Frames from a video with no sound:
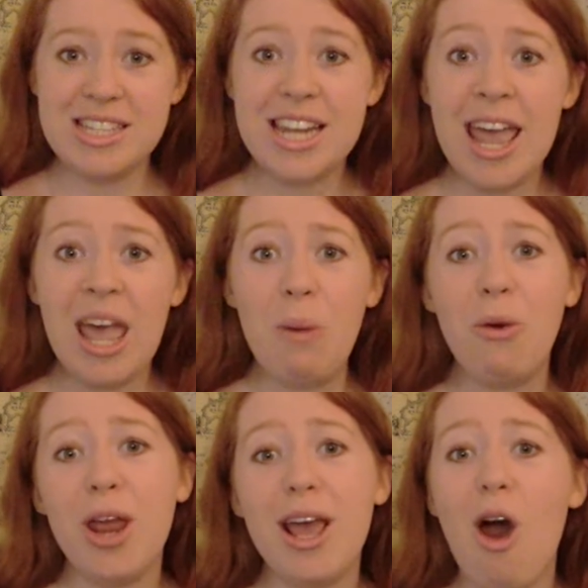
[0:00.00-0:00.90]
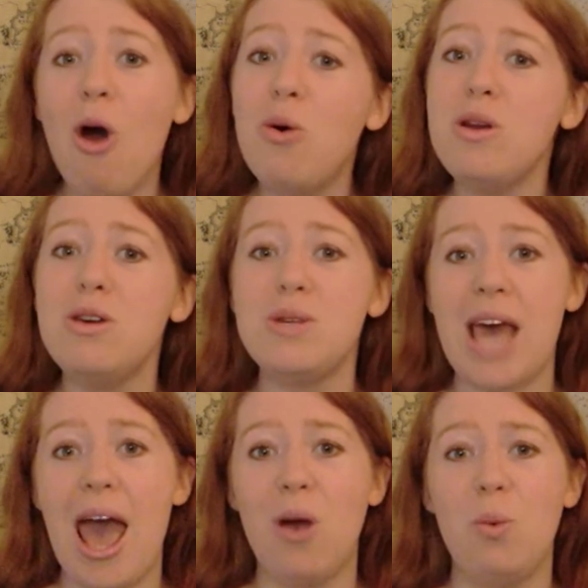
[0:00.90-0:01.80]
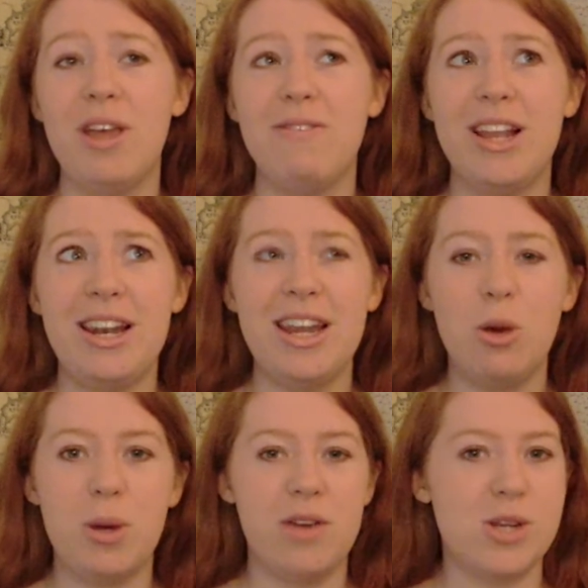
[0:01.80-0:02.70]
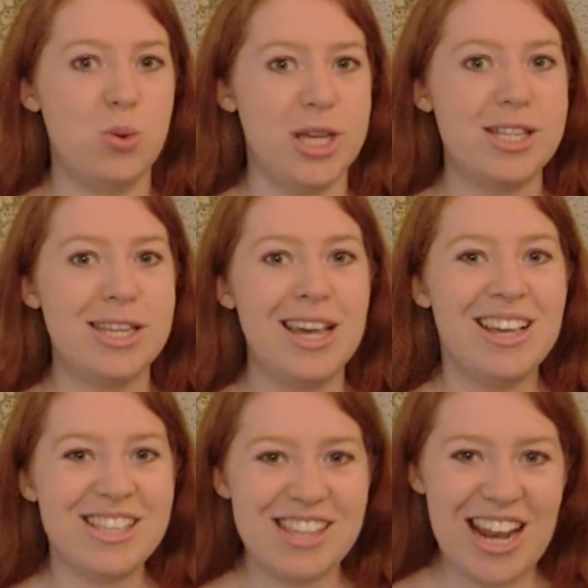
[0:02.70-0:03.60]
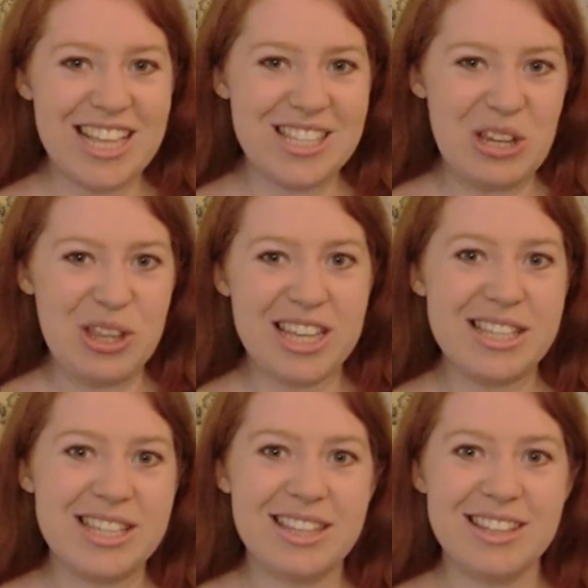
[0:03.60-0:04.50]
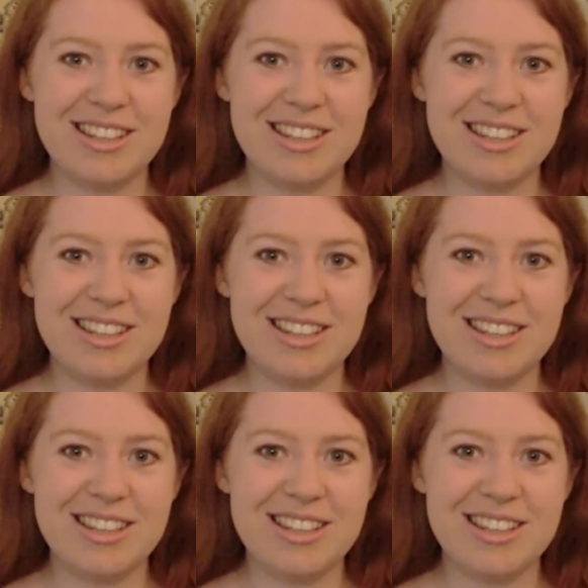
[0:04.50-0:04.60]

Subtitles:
Today I'm creating a whole new tag with a little bit of a twist. So let's do this.